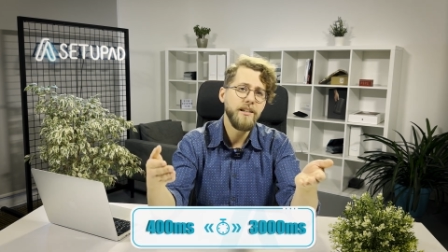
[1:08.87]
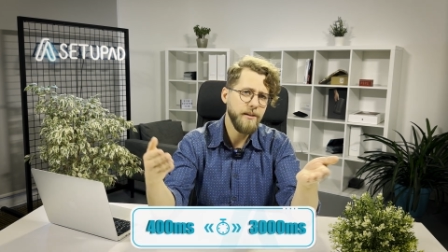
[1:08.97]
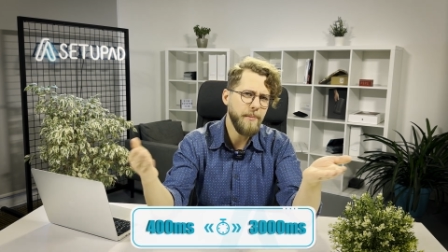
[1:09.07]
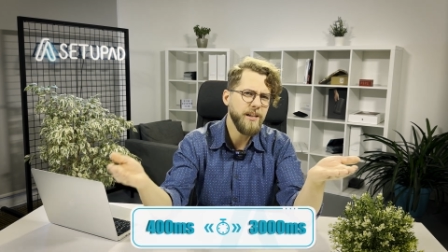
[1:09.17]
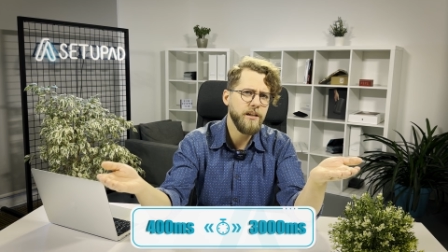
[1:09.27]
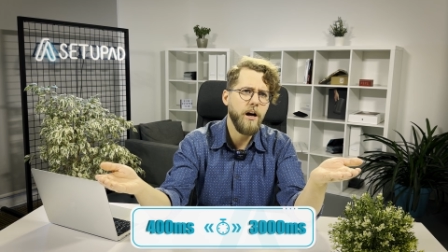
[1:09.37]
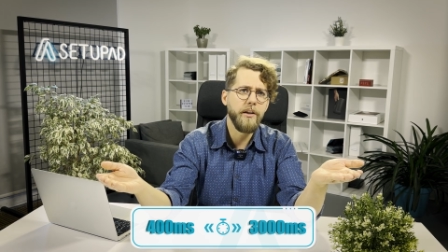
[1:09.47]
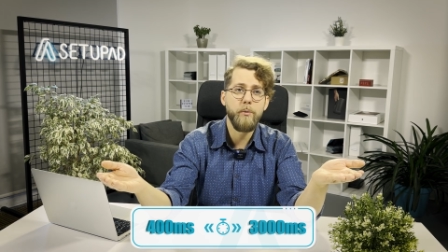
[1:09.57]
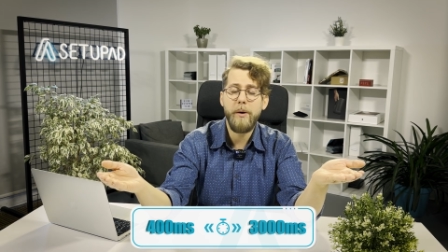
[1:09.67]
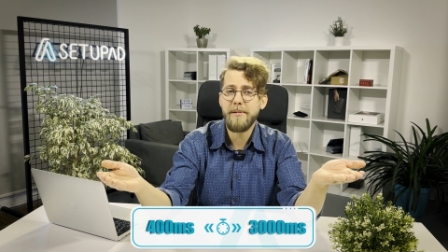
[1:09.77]
depending on
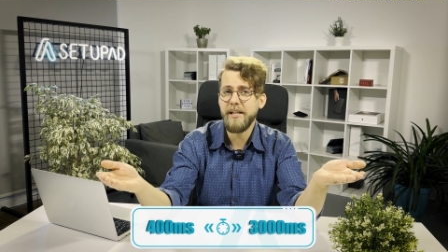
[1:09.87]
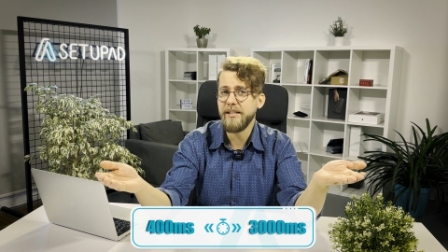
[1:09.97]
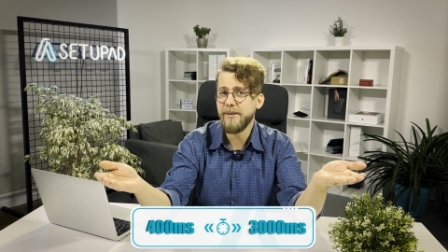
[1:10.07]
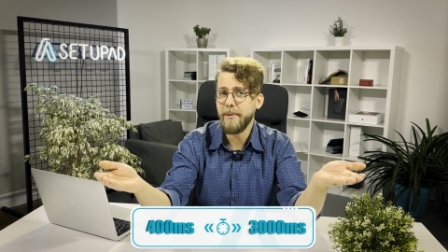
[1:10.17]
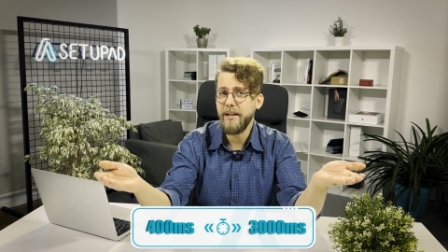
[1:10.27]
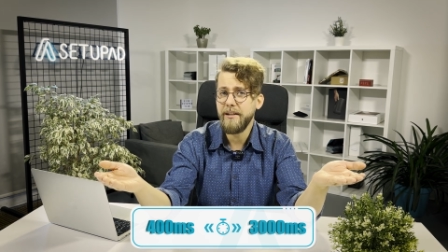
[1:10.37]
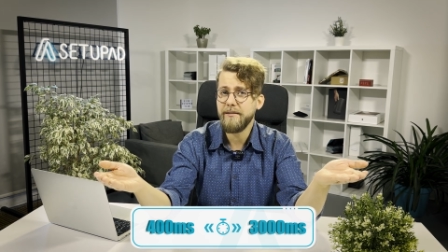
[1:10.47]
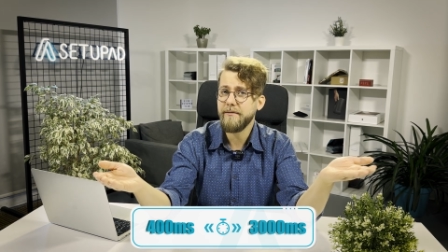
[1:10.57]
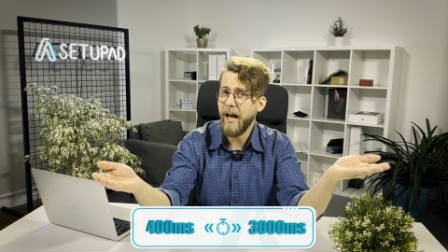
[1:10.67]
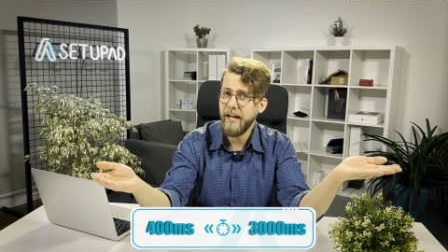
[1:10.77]
the website speed,
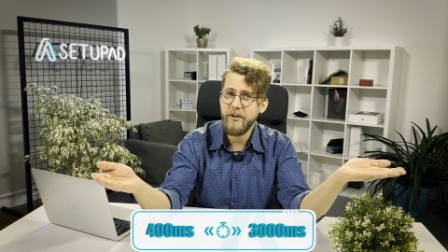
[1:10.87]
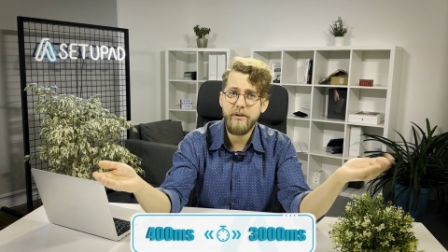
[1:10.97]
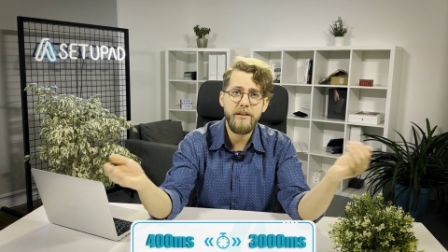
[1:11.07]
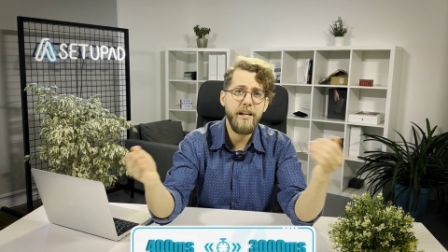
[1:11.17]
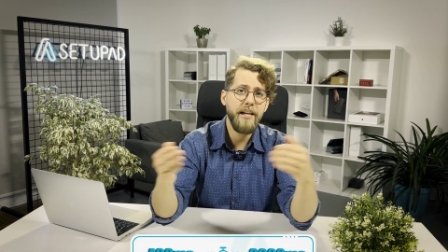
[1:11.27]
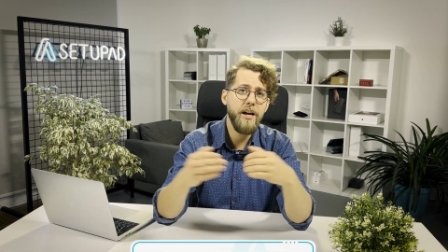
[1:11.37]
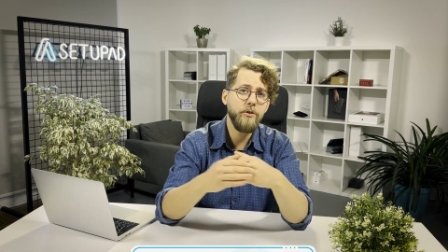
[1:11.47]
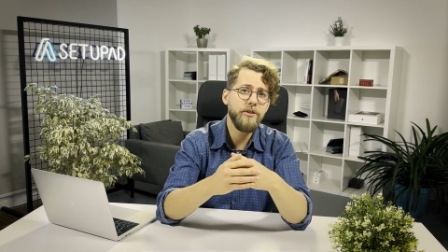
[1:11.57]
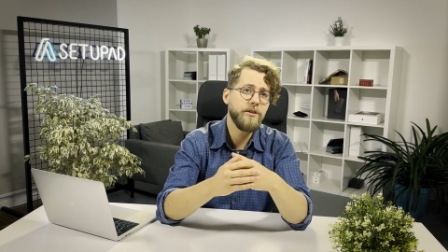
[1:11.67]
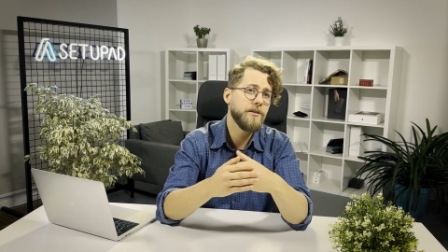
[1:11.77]
ad unit
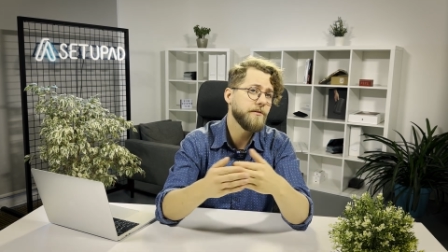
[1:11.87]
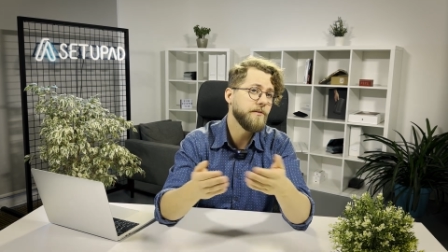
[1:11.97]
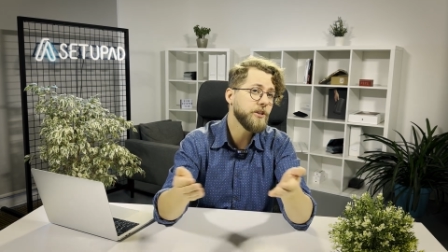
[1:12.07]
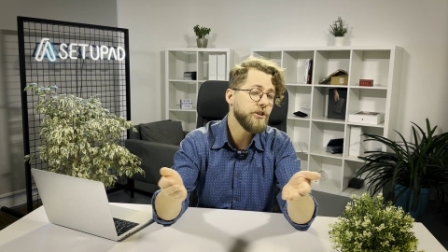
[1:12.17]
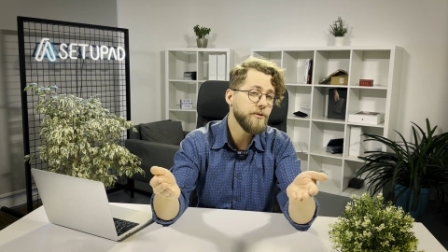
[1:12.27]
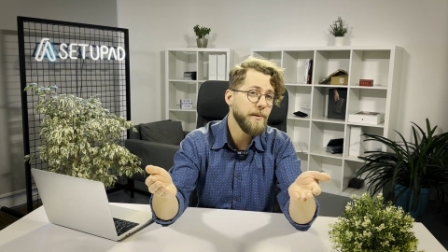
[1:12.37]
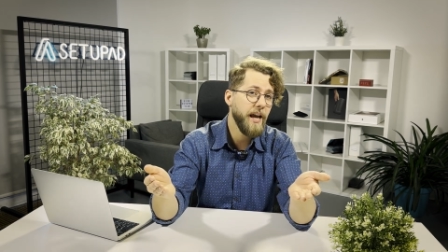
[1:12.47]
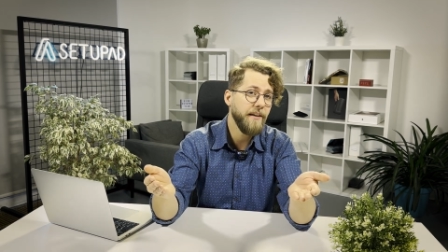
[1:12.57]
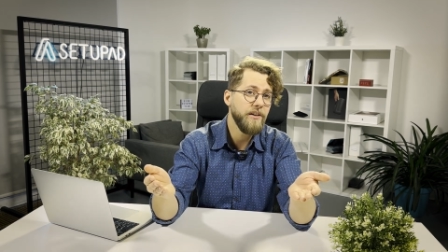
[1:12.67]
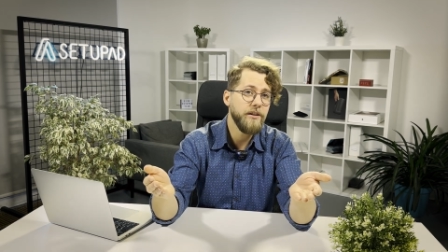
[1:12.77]
layouts, visitor
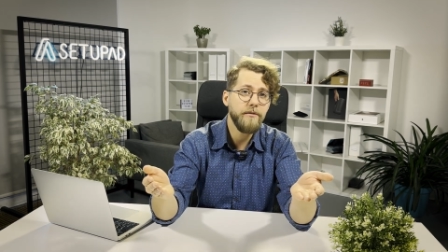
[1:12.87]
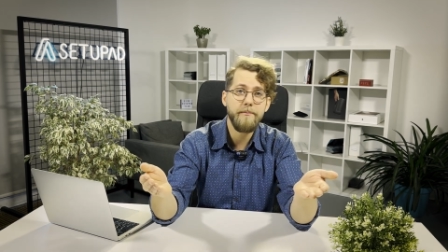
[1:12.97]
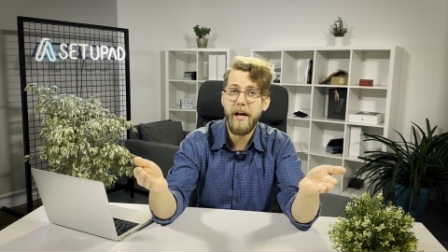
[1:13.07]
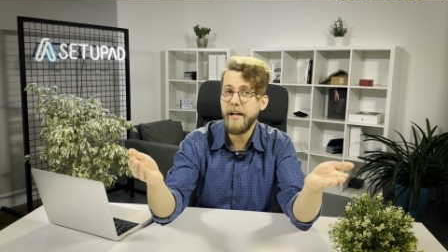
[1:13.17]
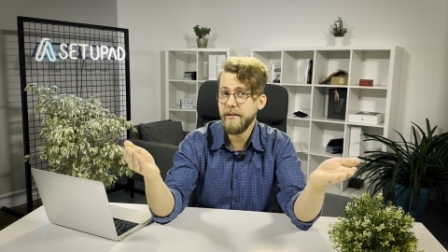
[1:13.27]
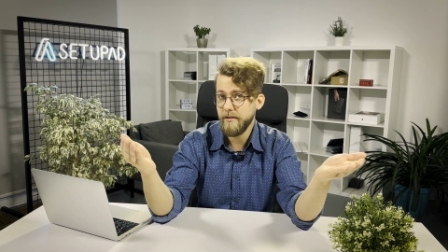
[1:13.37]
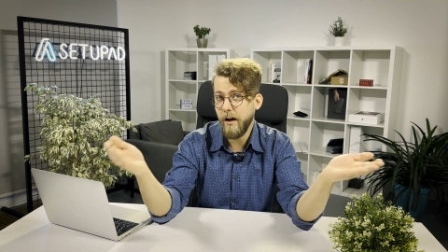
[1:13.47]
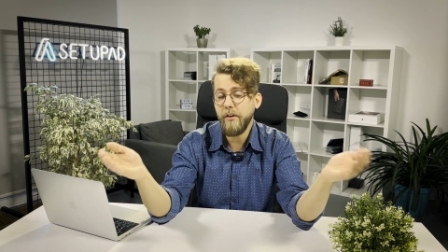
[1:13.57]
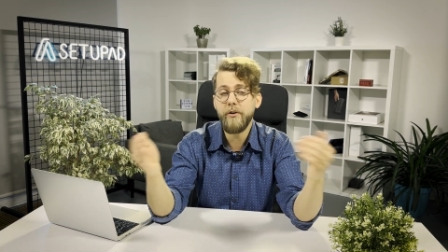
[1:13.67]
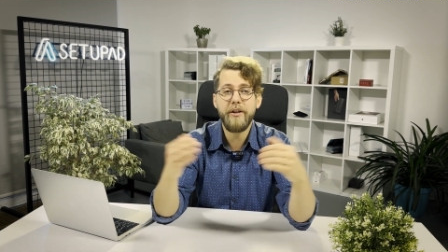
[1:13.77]
behavior, and
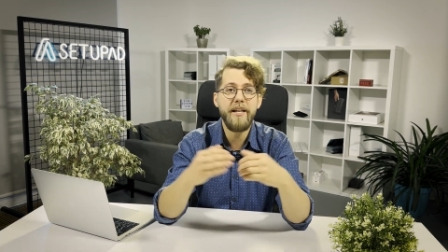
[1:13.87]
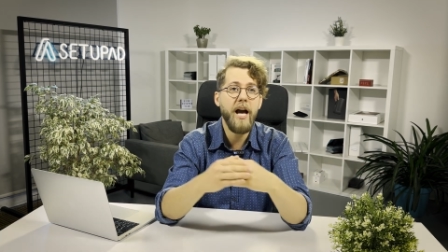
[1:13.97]
other key